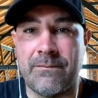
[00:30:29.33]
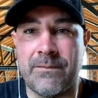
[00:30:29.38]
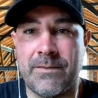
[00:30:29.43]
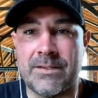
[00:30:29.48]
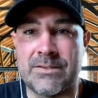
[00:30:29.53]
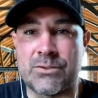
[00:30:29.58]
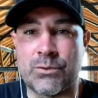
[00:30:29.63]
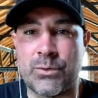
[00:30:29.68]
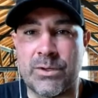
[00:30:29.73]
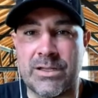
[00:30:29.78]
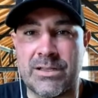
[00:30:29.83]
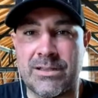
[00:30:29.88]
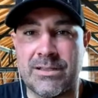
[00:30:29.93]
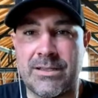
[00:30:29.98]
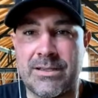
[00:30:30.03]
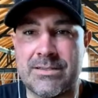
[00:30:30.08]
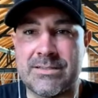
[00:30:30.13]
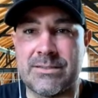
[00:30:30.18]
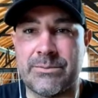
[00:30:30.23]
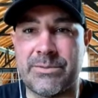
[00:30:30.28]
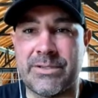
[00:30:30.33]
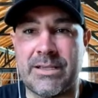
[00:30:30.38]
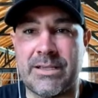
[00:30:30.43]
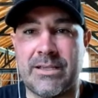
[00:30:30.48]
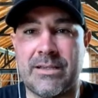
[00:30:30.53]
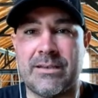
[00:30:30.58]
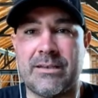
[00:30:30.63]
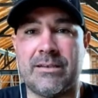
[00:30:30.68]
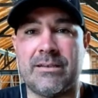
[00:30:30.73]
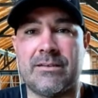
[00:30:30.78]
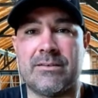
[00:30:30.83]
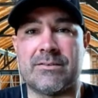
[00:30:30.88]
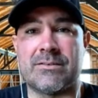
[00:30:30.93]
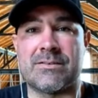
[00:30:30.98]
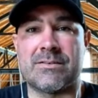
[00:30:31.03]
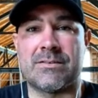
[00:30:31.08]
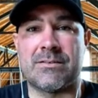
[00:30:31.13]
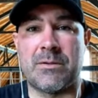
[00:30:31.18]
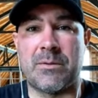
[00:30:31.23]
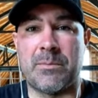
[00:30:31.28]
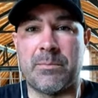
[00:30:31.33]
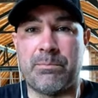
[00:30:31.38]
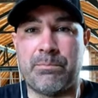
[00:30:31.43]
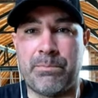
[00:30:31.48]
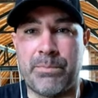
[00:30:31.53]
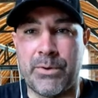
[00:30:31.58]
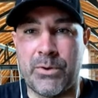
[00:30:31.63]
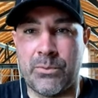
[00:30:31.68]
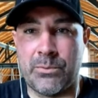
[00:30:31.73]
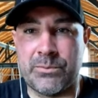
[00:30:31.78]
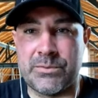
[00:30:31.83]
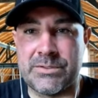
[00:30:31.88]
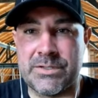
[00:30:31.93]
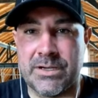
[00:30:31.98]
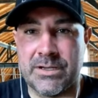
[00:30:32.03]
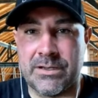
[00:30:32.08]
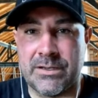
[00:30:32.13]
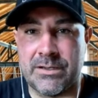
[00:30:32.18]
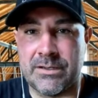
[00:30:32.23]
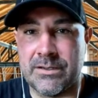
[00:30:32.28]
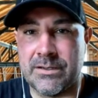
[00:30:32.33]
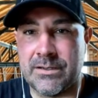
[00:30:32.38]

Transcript: as quickly as it began. Just boom, done.